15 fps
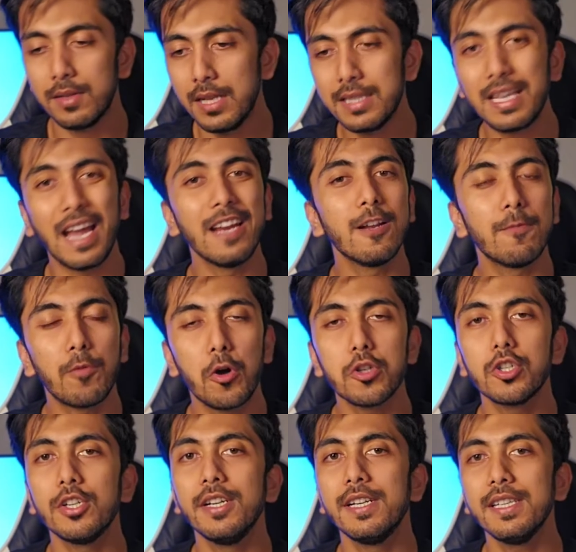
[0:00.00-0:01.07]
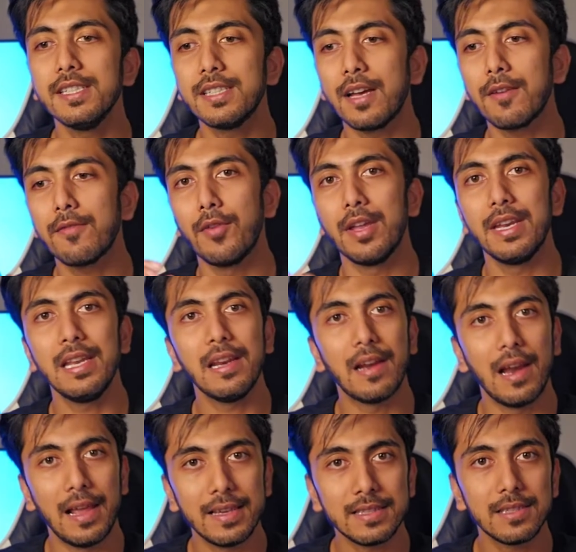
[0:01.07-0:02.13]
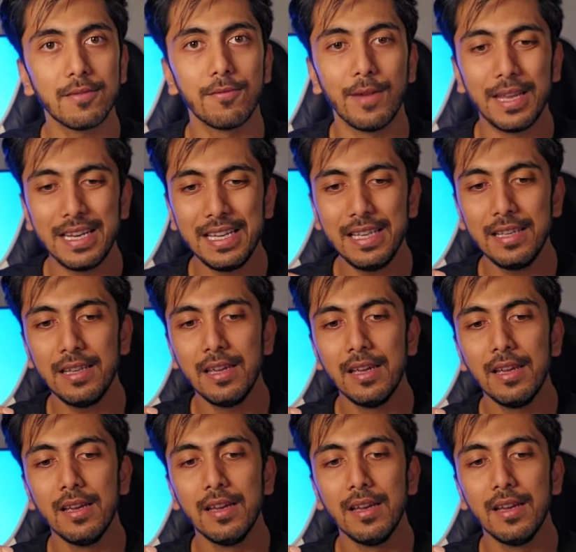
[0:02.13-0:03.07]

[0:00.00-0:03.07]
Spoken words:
Design opportunities are very less, very